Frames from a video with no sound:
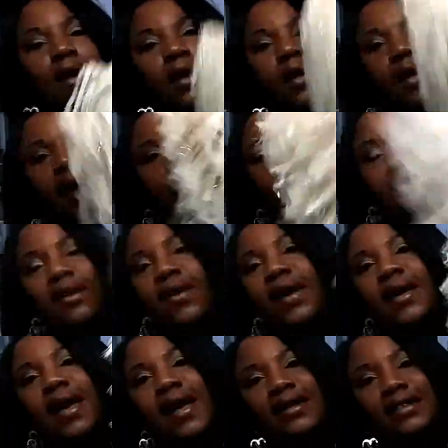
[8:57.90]
Okay, so
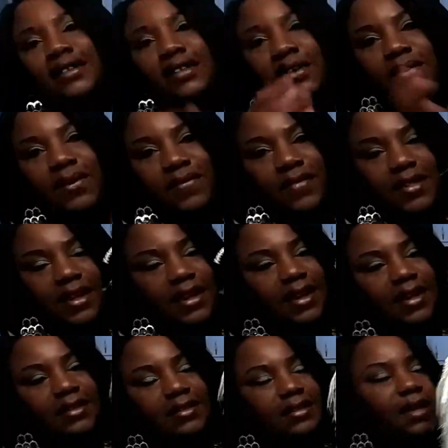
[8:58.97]
I got two of
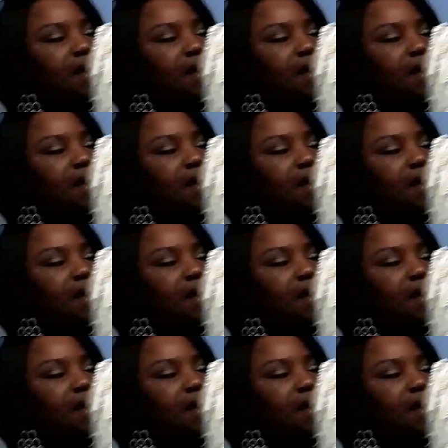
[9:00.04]
these.